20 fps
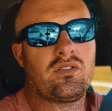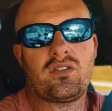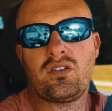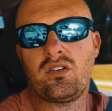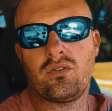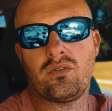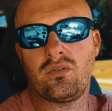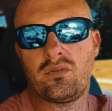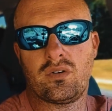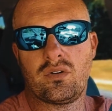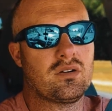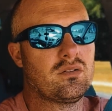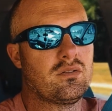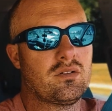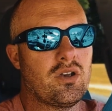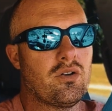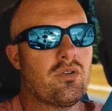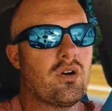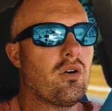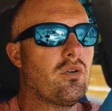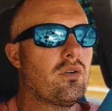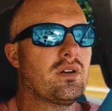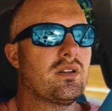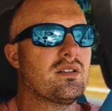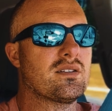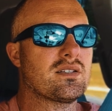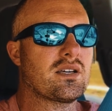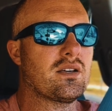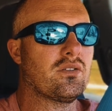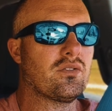you you go into the
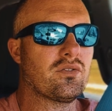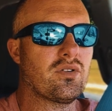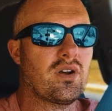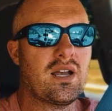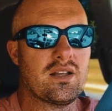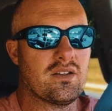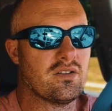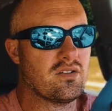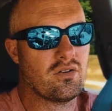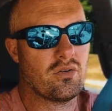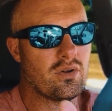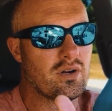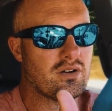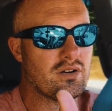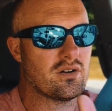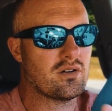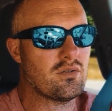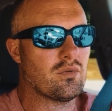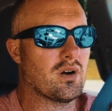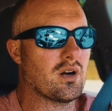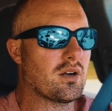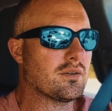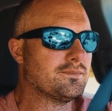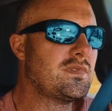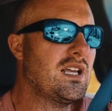skilled trades, you go into dirt work.